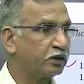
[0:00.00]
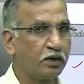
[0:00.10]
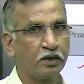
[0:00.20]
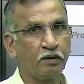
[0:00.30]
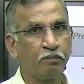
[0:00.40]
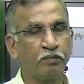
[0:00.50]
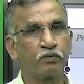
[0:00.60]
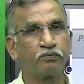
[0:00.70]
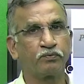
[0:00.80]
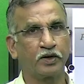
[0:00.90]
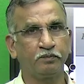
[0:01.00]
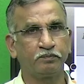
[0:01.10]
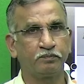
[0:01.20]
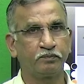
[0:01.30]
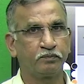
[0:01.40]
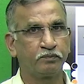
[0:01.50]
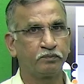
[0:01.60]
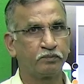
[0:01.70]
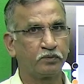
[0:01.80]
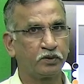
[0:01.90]
a number 5.
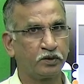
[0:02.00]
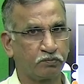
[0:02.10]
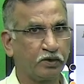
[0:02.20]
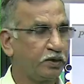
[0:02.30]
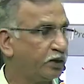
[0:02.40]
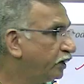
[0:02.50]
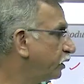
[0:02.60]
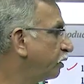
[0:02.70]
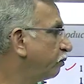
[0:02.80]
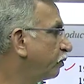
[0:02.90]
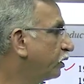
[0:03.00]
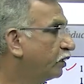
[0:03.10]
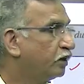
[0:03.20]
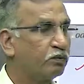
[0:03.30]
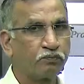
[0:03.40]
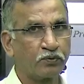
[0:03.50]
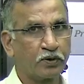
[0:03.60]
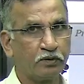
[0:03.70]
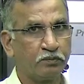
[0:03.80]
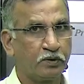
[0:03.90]
It will yield number
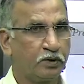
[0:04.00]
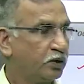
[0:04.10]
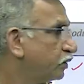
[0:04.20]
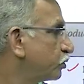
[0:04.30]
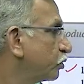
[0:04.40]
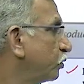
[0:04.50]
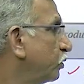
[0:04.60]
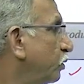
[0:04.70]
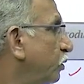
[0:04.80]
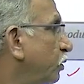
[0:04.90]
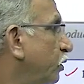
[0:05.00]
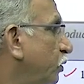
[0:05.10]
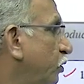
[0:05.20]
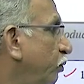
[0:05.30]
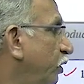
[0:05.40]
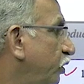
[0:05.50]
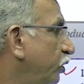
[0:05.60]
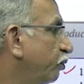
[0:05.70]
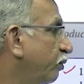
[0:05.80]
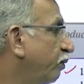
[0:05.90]
5. So
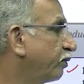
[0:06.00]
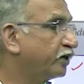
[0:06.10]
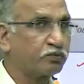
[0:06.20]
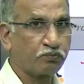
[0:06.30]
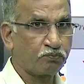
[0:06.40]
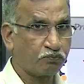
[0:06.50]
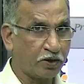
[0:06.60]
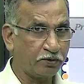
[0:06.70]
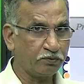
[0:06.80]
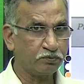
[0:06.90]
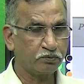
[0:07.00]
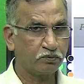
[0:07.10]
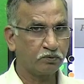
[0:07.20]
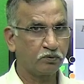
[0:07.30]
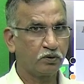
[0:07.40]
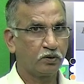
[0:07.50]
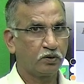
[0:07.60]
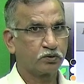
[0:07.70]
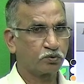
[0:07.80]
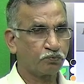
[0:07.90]
cumulative probability is 5.
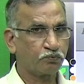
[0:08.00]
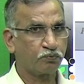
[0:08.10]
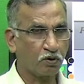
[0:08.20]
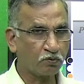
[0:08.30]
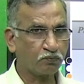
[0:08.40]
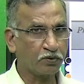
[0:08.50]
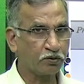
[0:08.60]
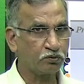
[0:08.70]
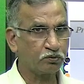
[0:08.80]
So for 5,